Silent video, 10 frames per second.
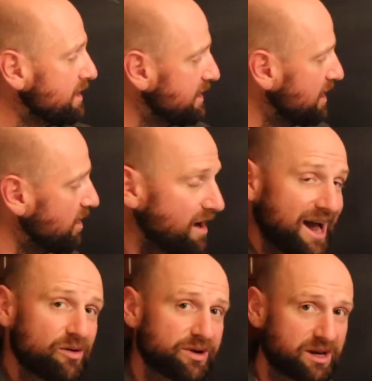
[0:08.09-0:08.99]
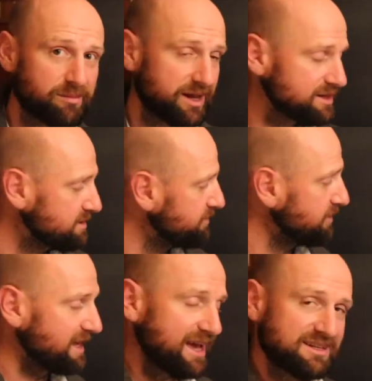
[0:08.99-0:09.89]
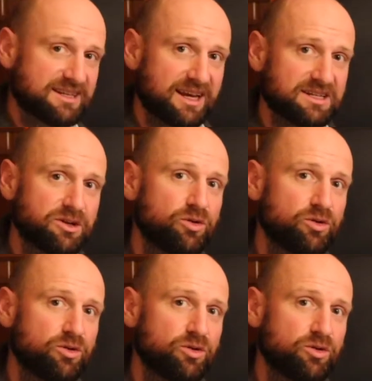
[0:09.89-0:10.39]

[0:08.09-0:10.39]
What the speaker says: Now, I recommend for the essays,